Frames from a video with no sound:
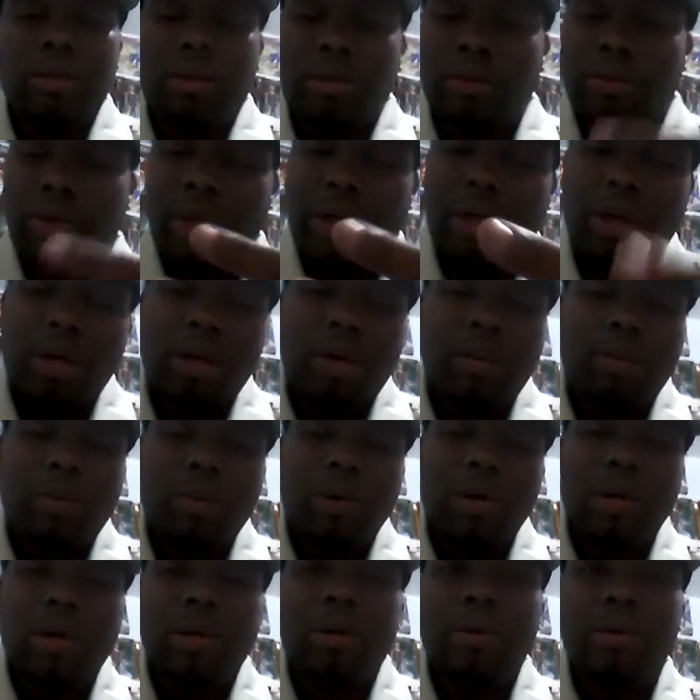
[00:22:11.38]
Uranium
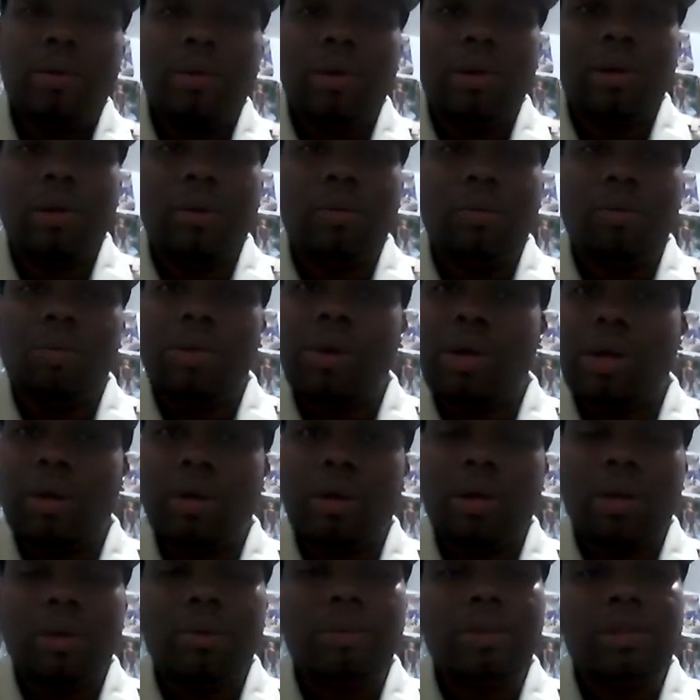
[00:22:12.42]
1. We
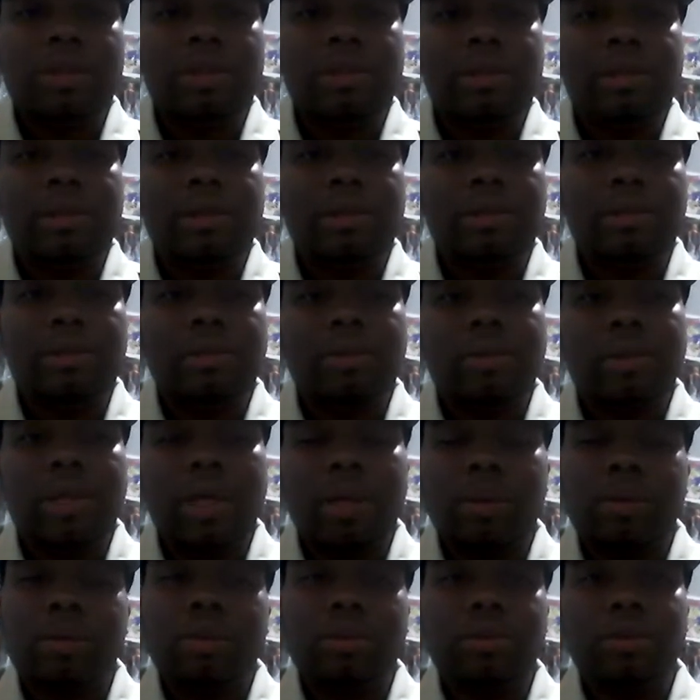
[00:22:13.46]
know that was illegal.
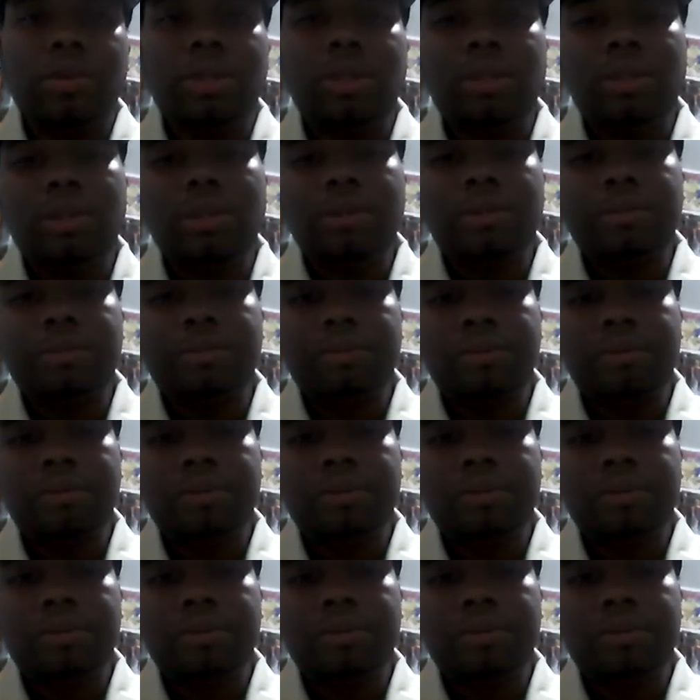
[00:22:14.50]
That was recent.